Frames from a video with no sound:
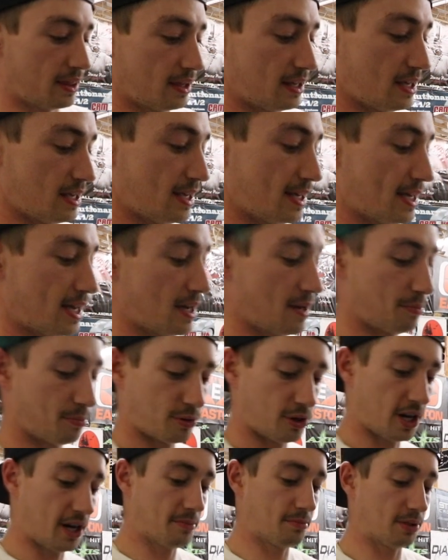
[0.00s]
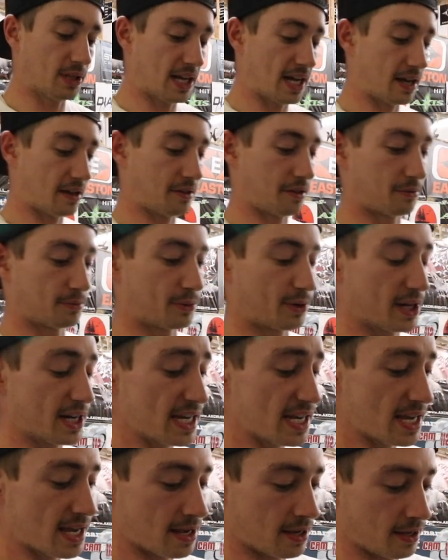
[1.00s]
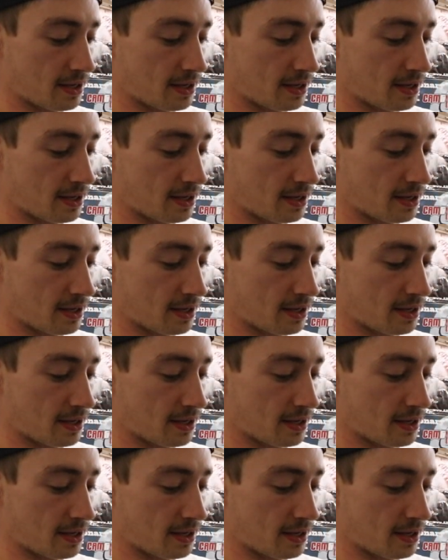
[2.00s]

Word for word: the uh, Prime Black three.